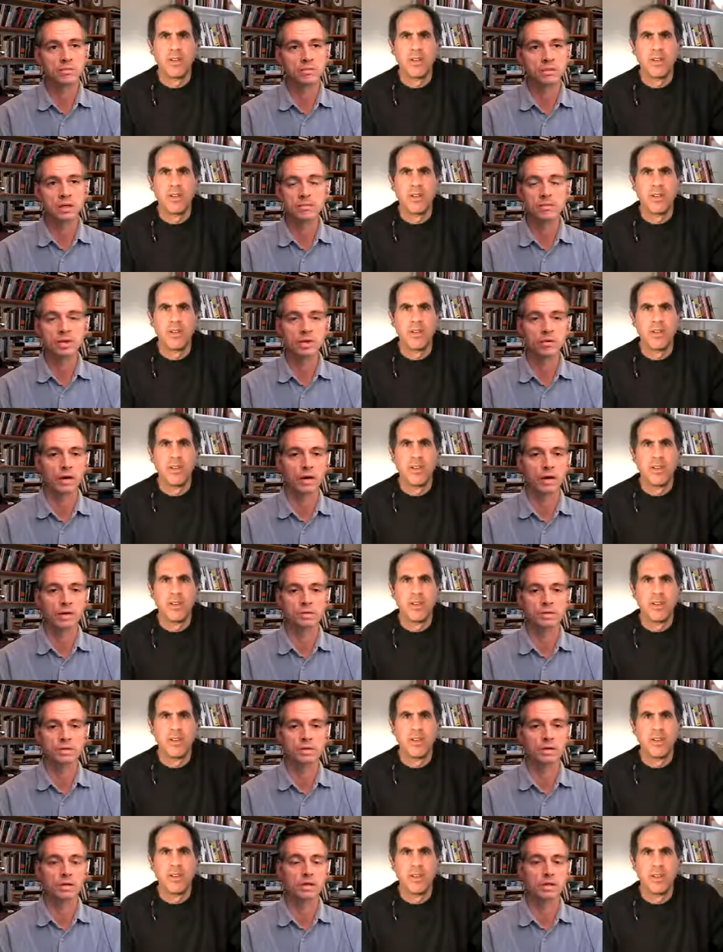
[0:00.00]
Speaker 1: know Democrats
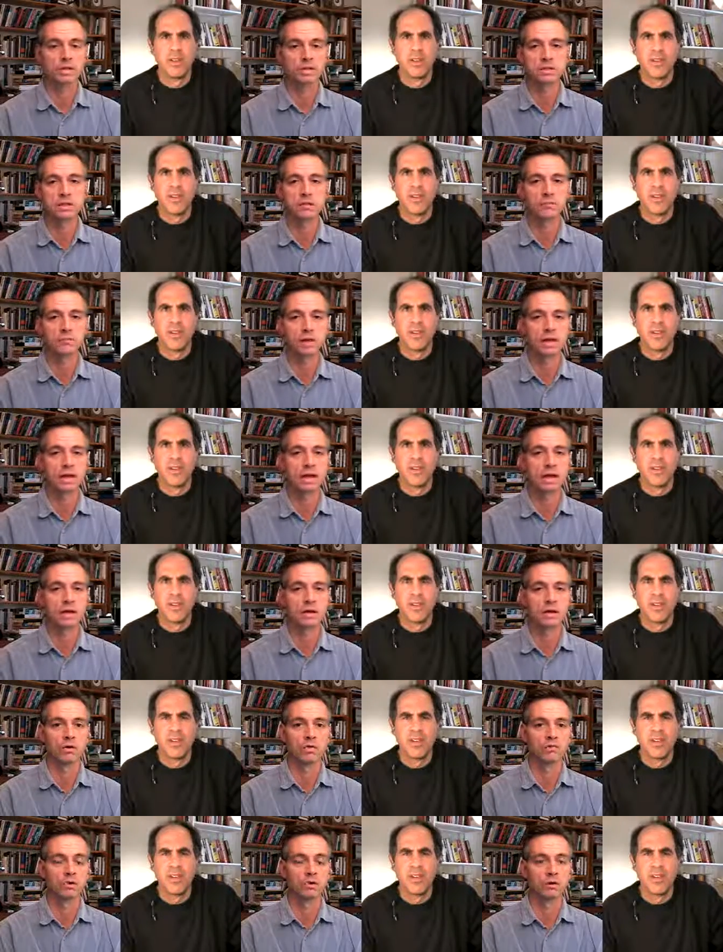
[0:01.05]
are in disarray
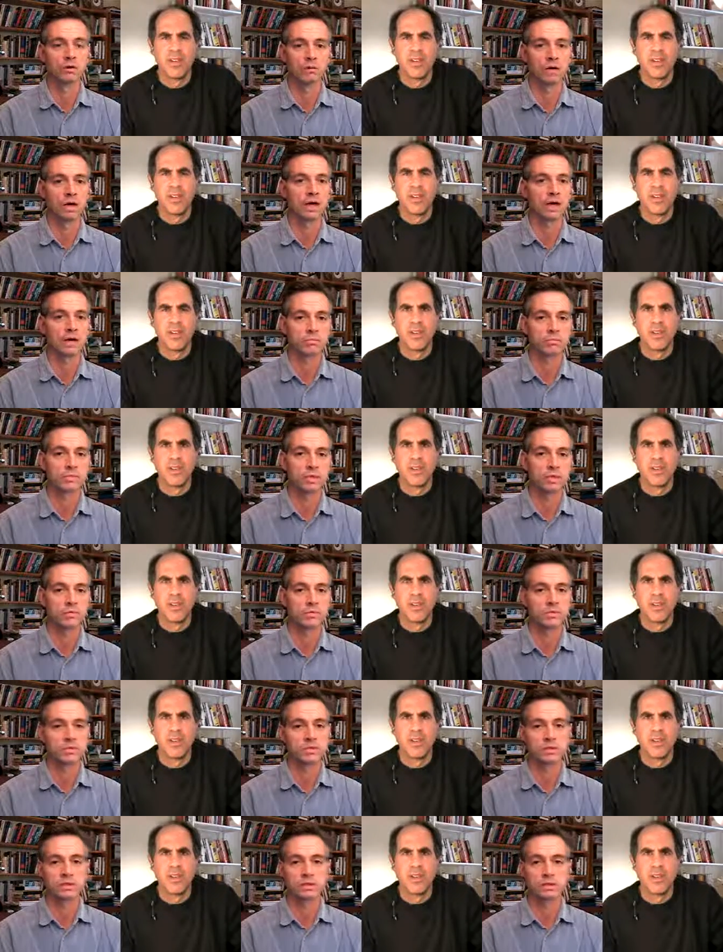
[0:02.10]
over Iraq meme.
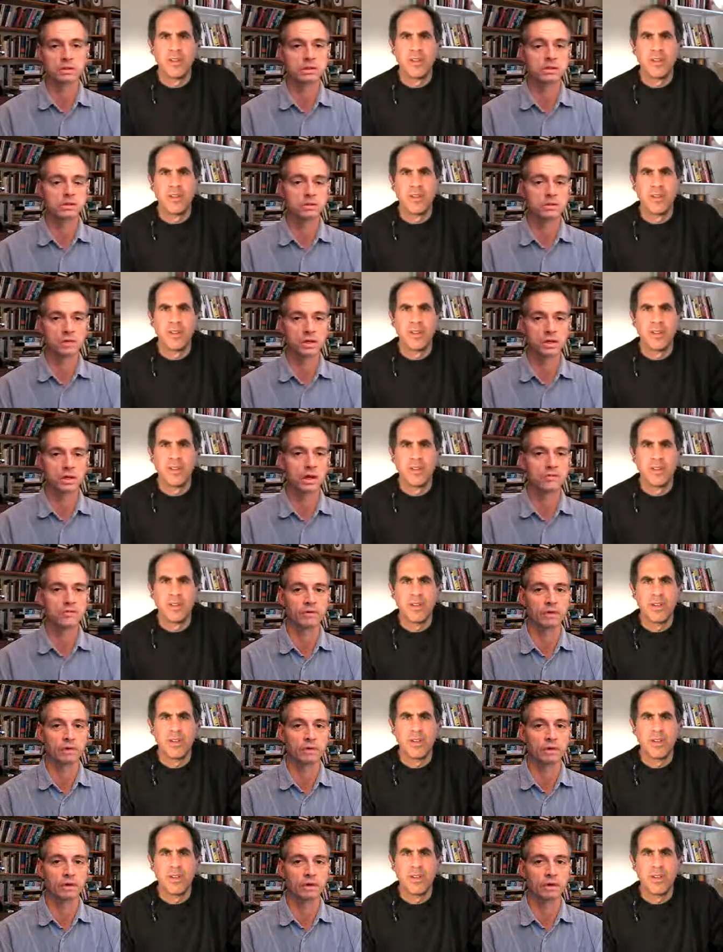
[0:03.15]
You're seeing the story
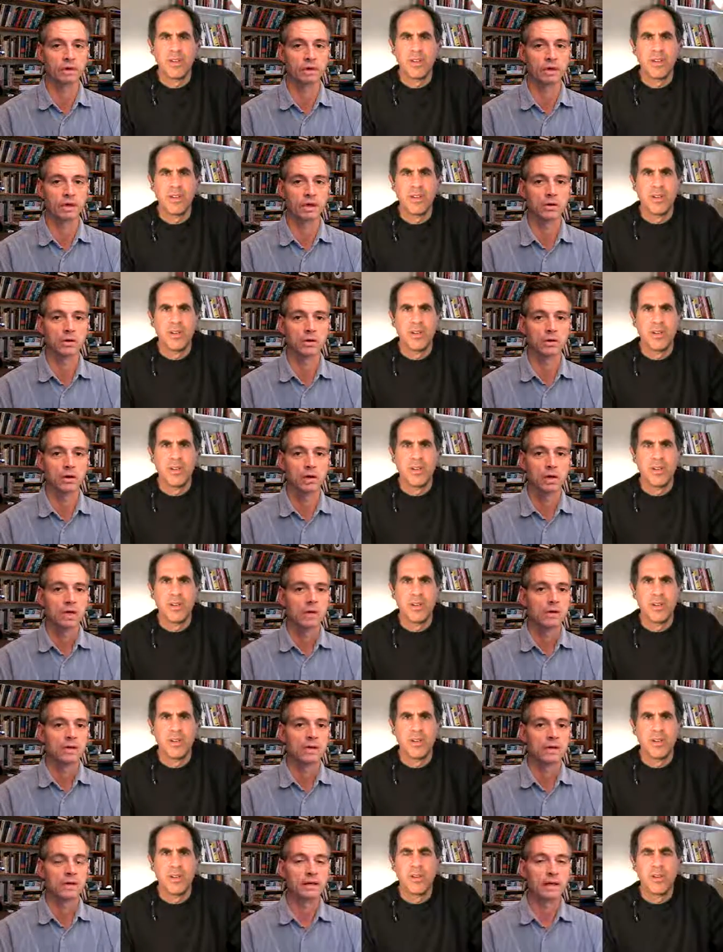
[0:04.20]
everywhere. You know,
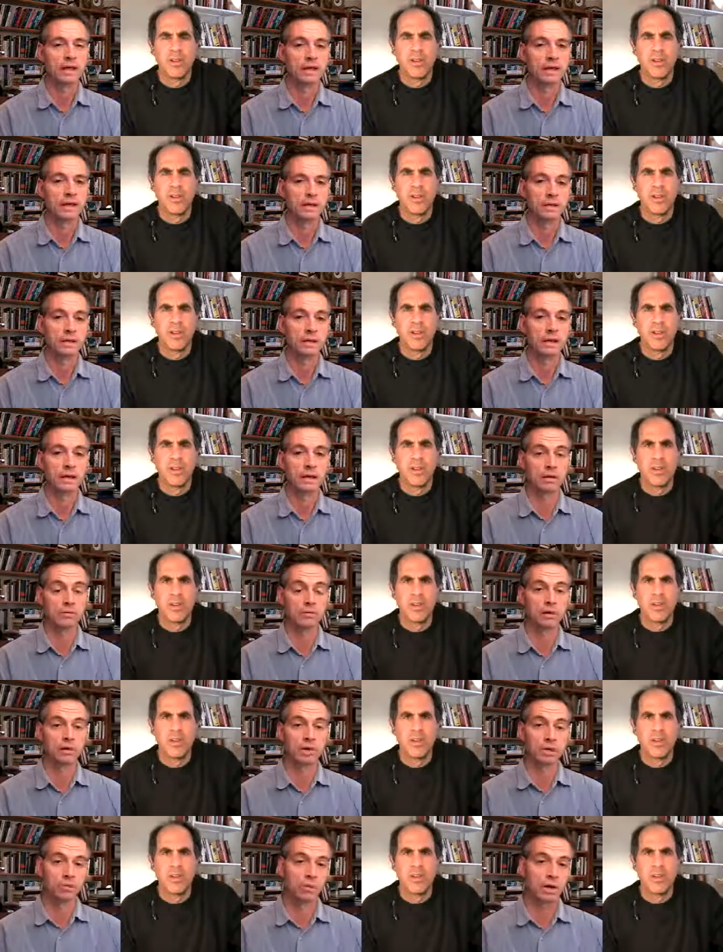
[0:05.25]
they can't, and it
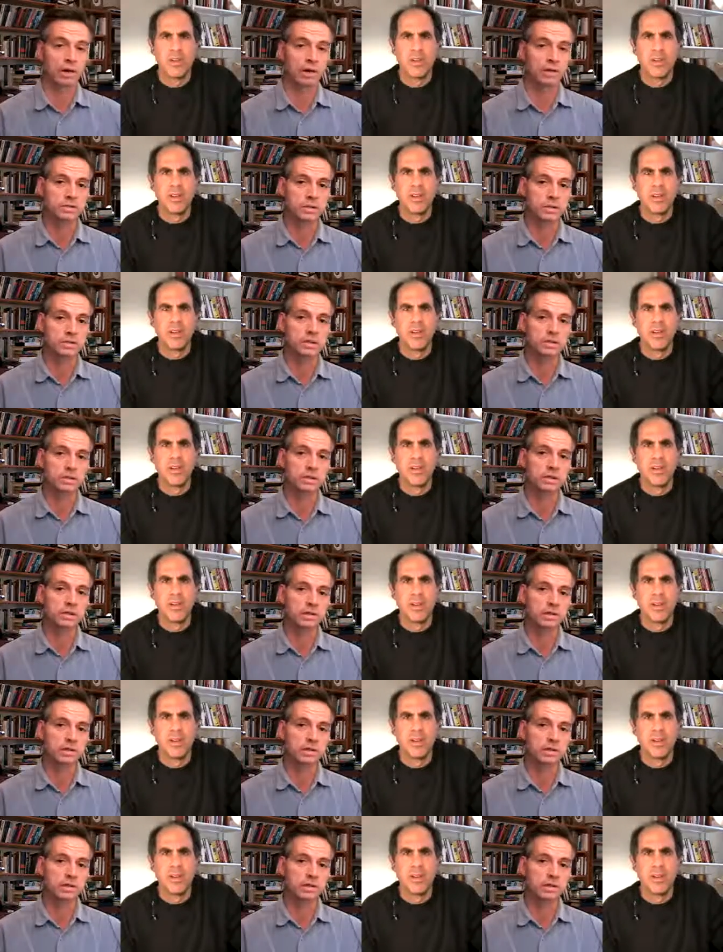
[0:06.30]
really was. It, it,